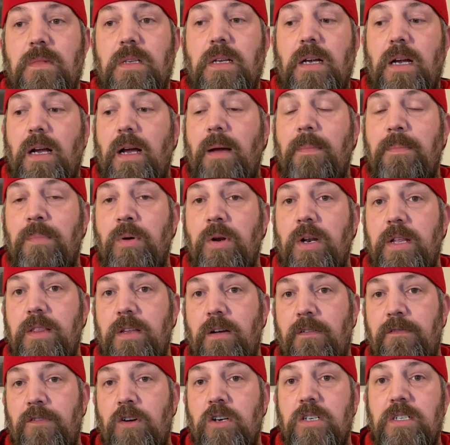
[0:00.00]
I put in
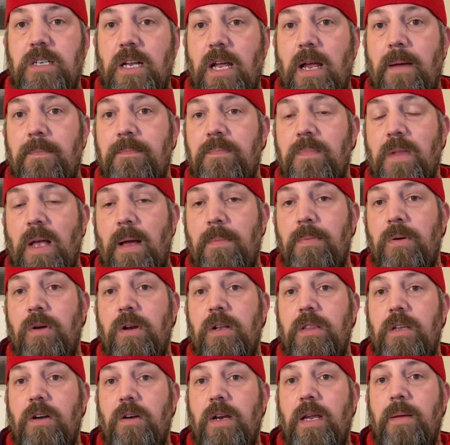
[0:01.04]
their first name, I put
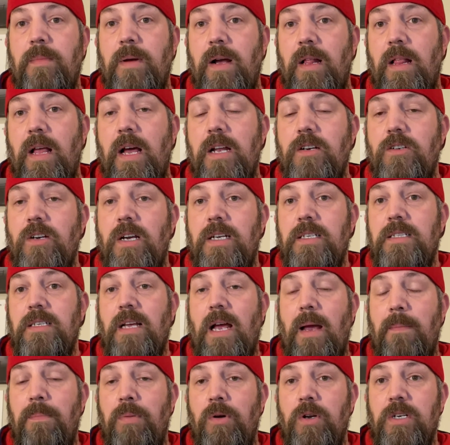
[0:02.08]
in their email address,
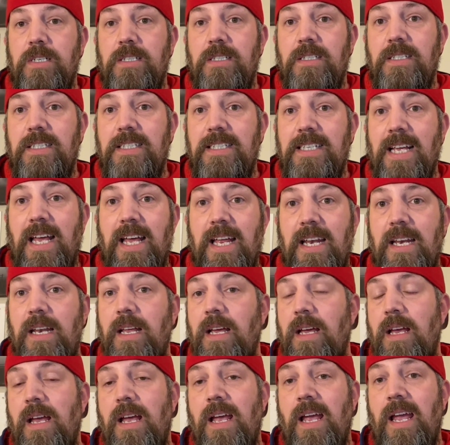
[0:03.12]
I push send,
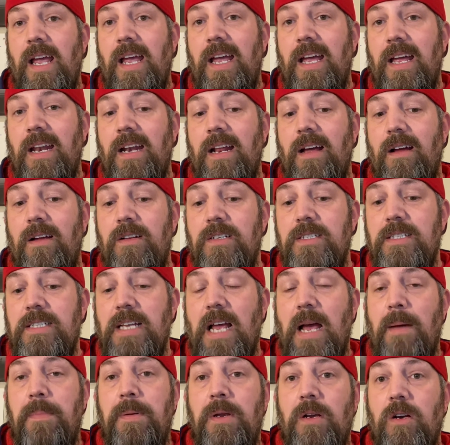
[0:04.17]
and
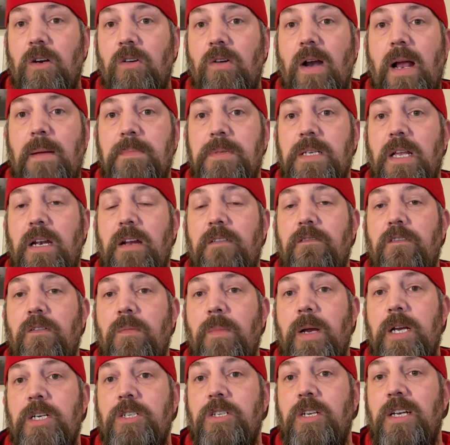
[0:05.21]
Zapier grabs that
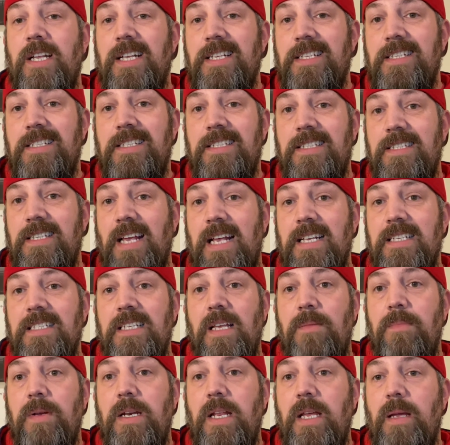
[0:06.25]
information and sends
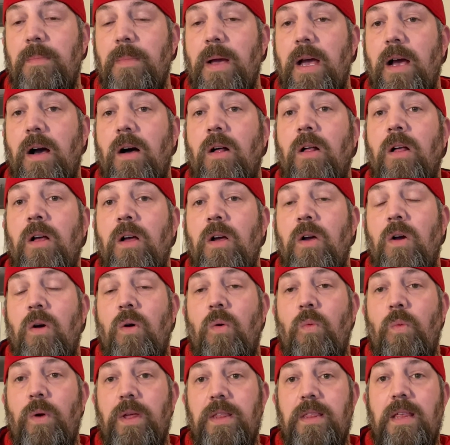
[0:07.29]
them an email
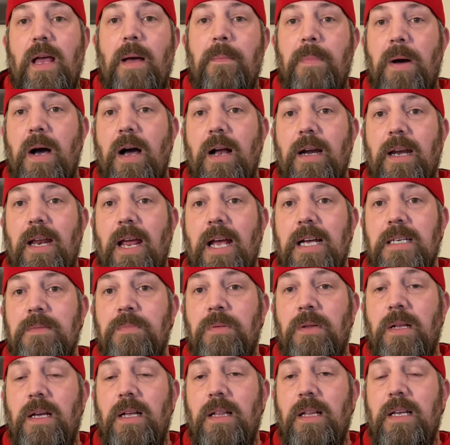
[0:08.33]
with that podcast
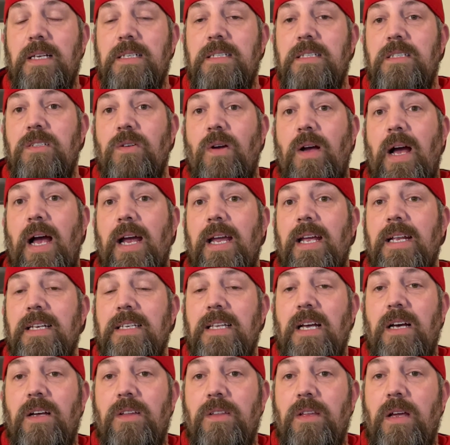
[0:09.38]
playlist, so I can
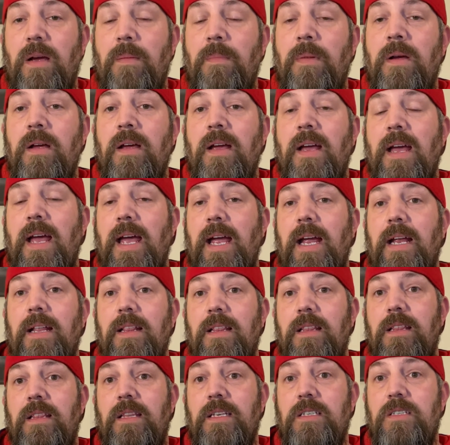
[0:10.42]
tell them, "Hey,
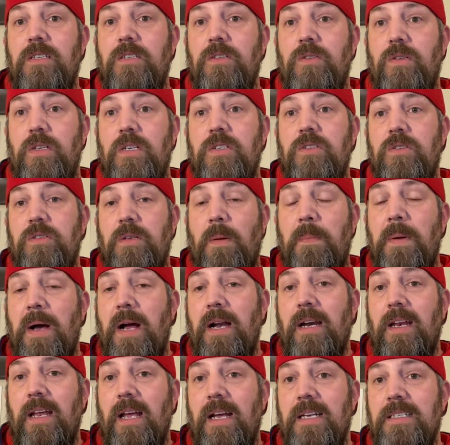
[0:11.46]
this is a
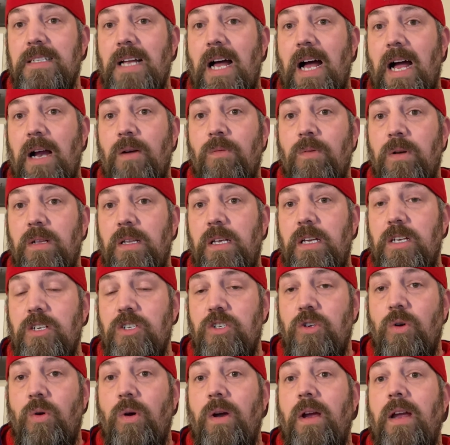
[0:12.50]
podcast I really
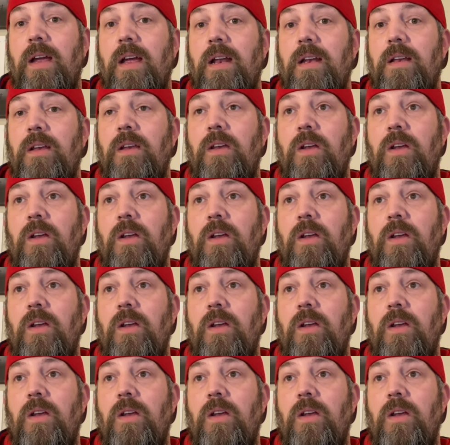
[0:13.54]
enjoy, and